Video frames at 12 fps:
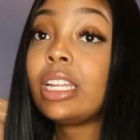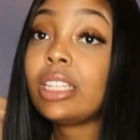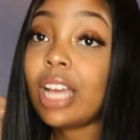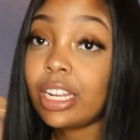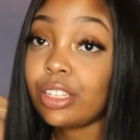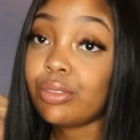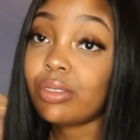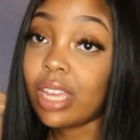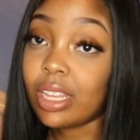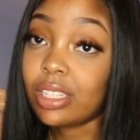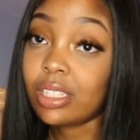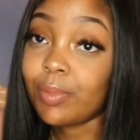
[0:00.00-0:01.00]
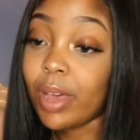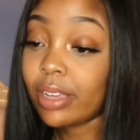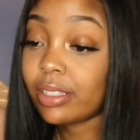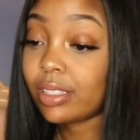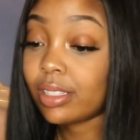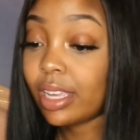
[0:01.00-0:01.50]
a lot of use out of these
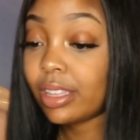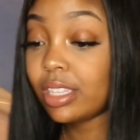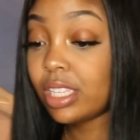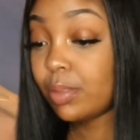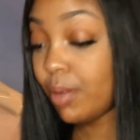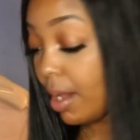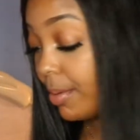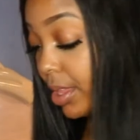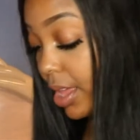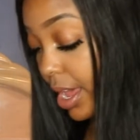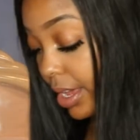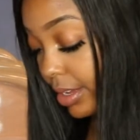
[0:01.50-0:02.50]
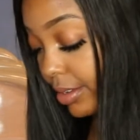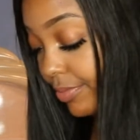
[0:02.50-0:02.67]
boxes. Like this is probably like